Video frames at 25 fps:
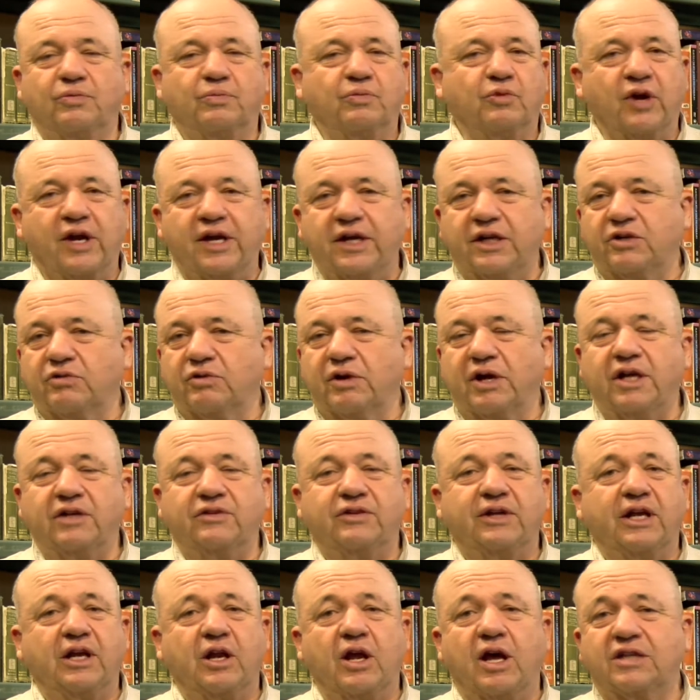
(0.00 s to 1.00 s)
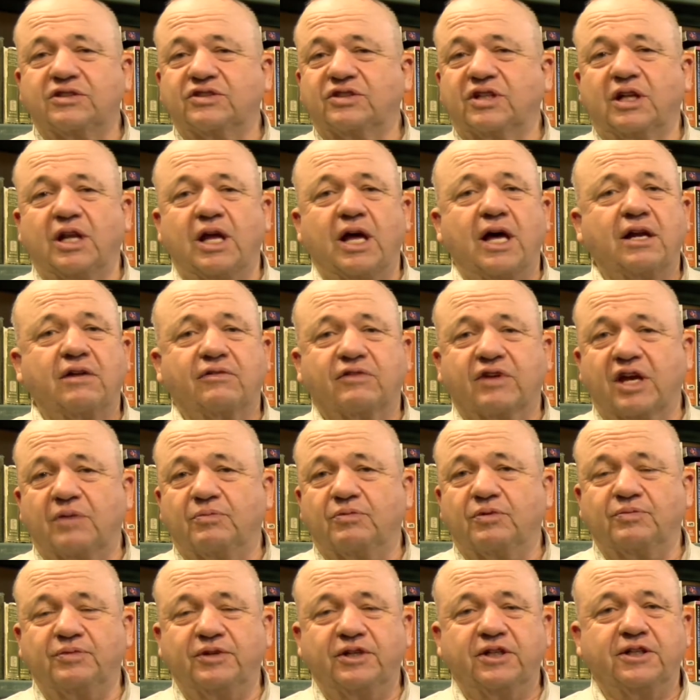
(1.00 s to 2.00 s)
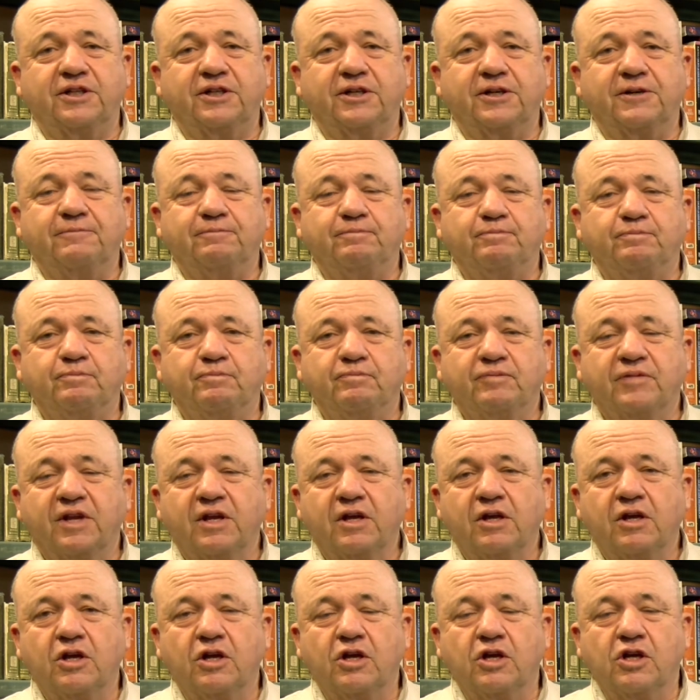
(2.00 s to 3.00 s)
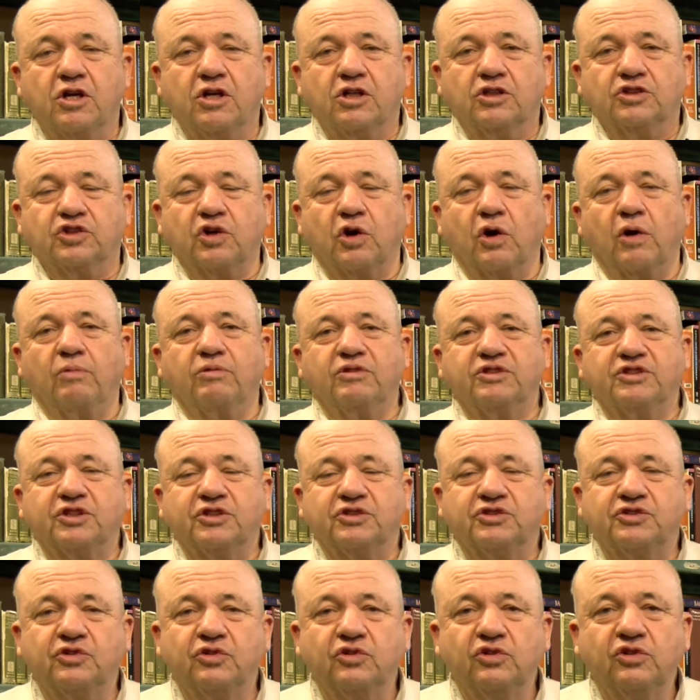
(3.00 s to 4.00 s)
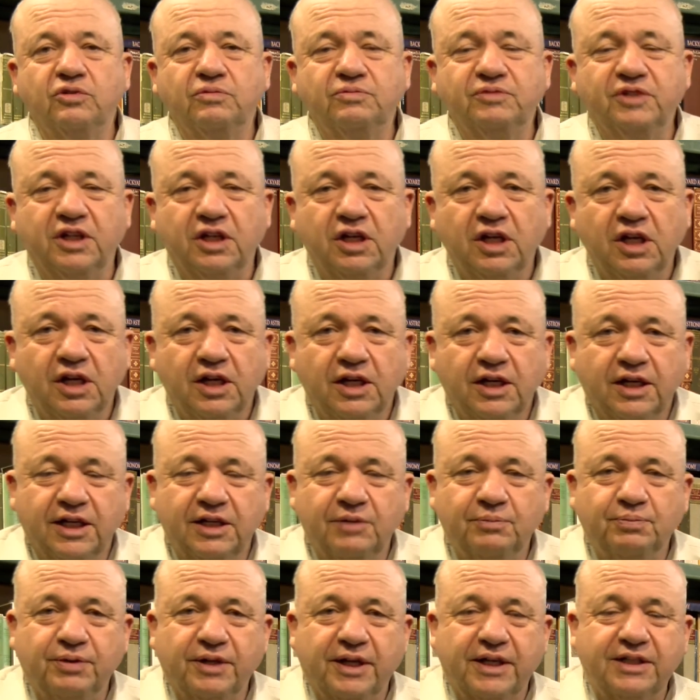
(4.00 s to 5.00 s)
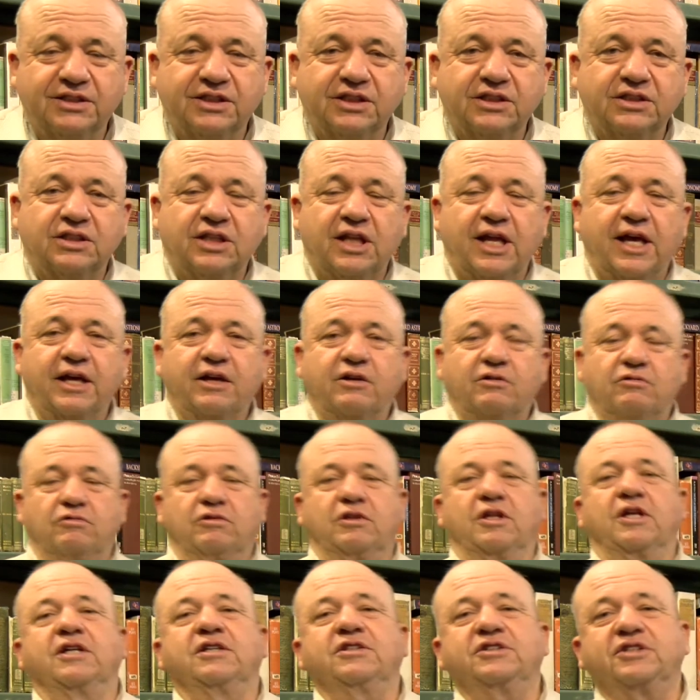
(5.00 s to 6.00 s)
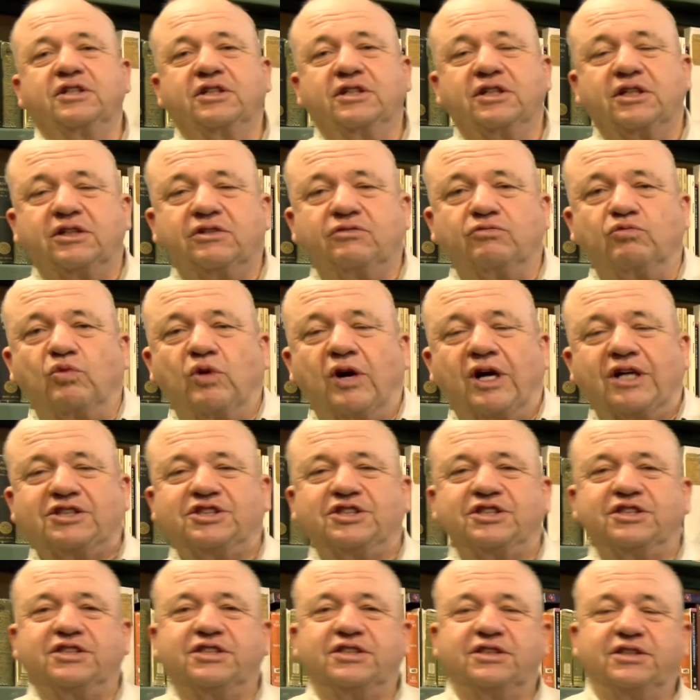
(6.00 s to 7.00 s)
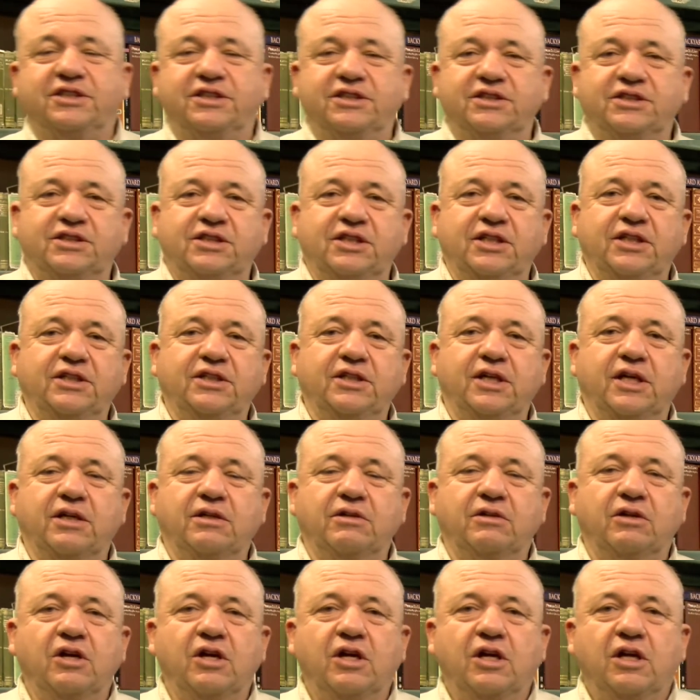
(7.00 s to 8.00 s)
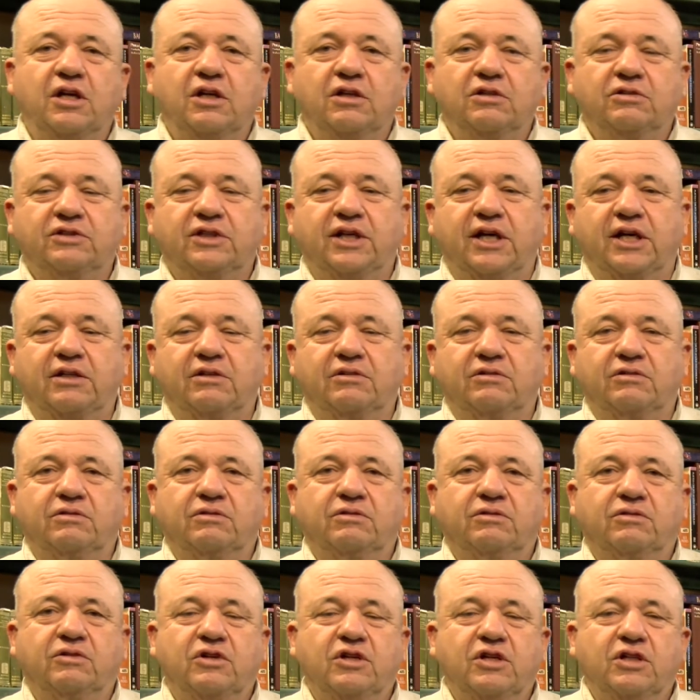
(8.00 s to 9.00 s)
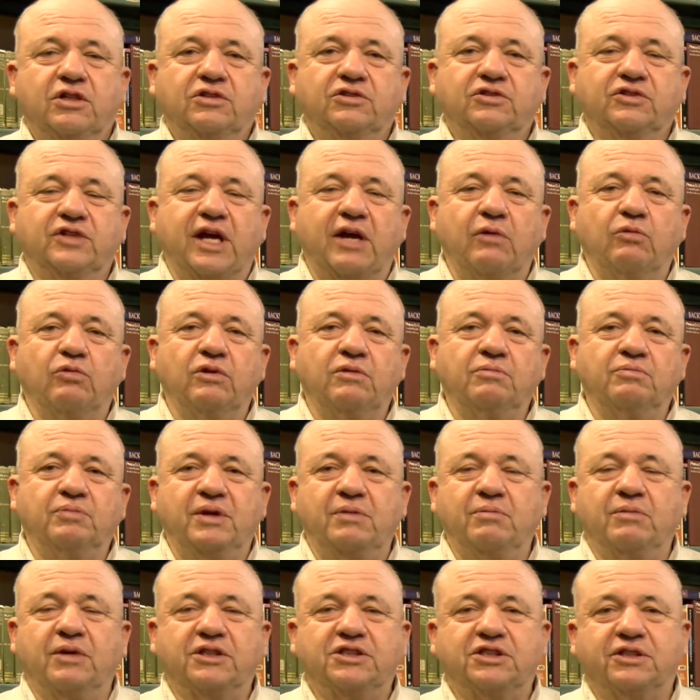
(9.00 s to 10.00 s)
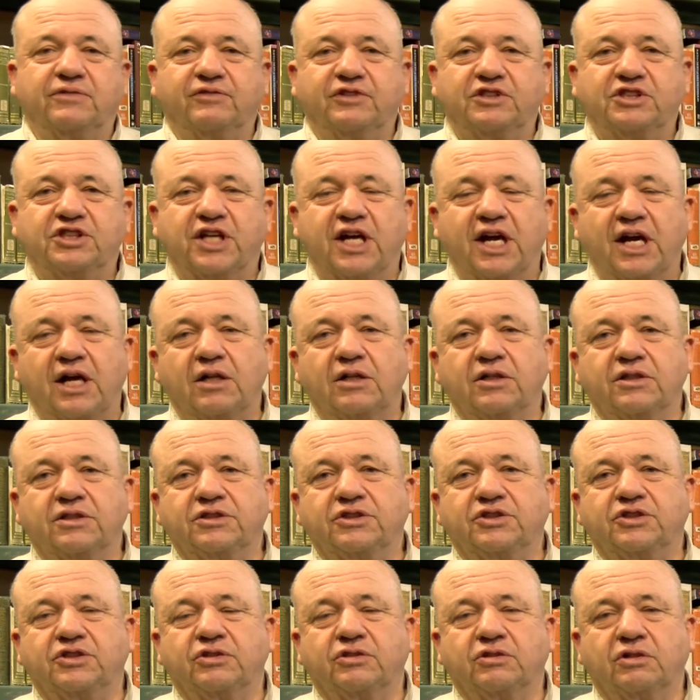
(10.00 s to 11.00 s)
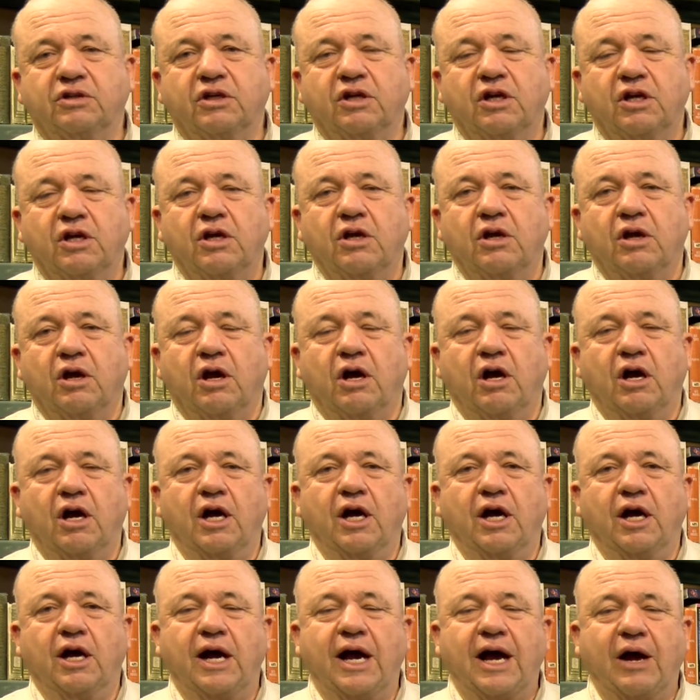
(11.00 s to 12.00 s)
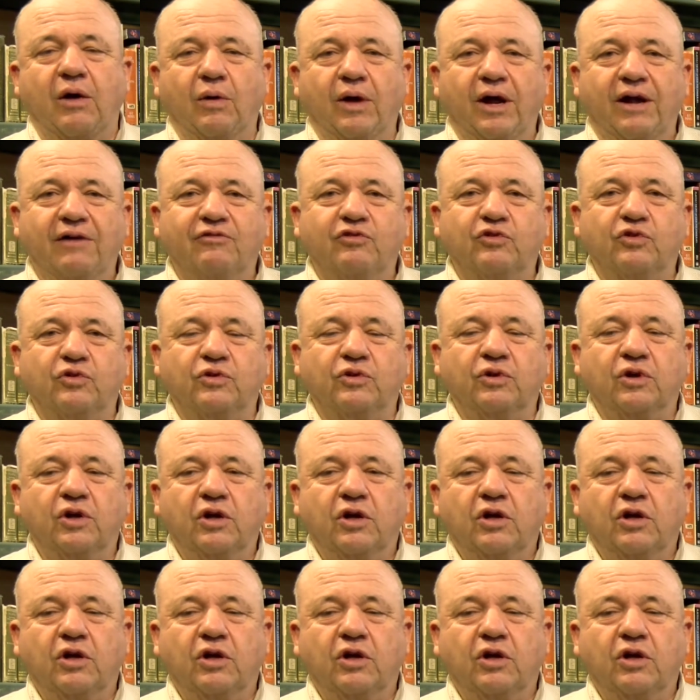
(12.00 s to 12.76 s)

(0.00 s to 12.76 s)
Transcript: brain drain. They lost a lot of capability. So it was assumed in places like London and Washington, D.C. that they wouldn't be much of a challenge. However,